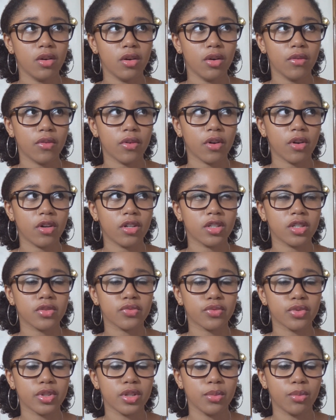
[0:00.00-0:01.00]
overall, it just
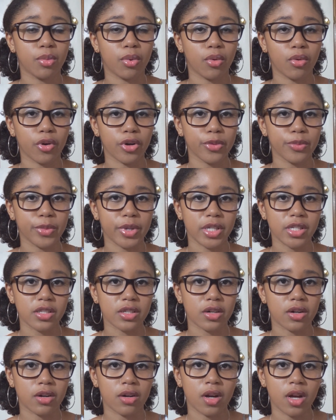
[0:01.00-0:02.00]
really bored me.
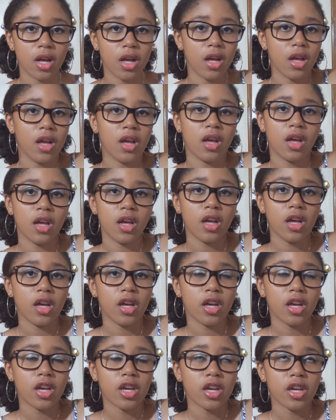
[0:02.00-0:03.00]
So
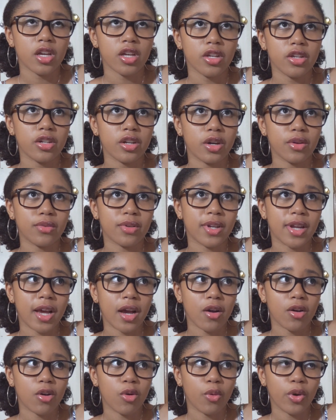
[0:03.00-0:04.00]
you know,
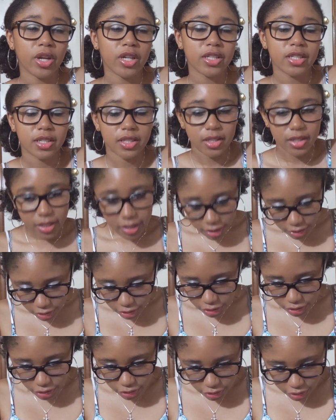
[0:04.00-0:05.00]
now going into
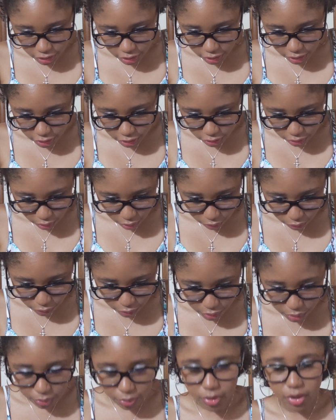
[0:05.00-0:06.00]
this year, you know, I
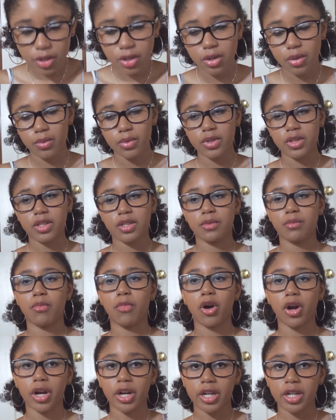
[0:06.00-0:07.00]
really want to go into
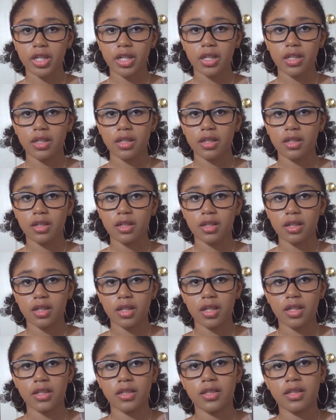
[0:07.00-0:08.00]
marketing
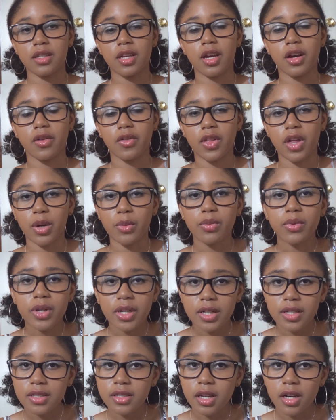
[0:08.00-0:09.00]
and see how that
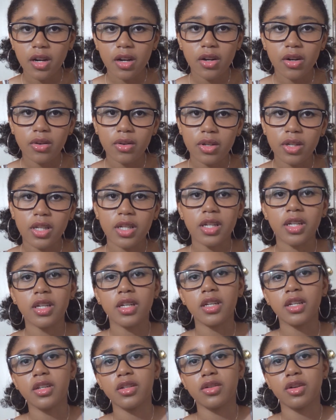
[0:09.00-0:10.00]
plays out.
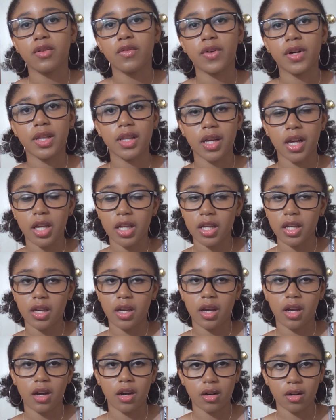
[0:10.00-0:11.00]
And, you know, if I like
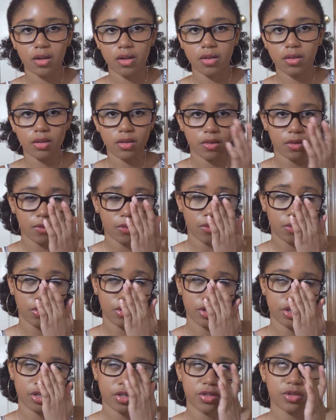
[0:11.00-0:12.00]
it, I'll, of
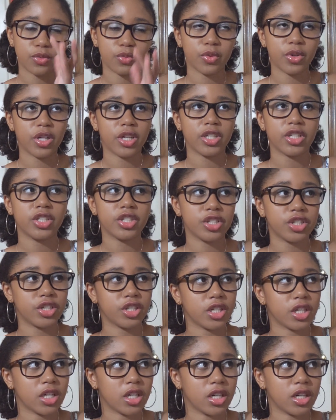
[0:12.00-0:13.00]
course,
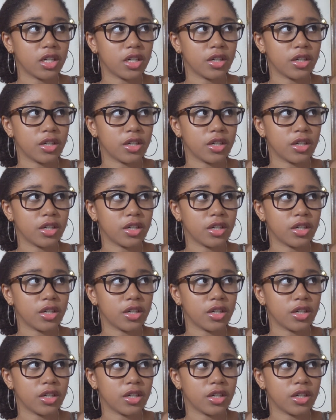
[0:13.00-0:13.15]
switch.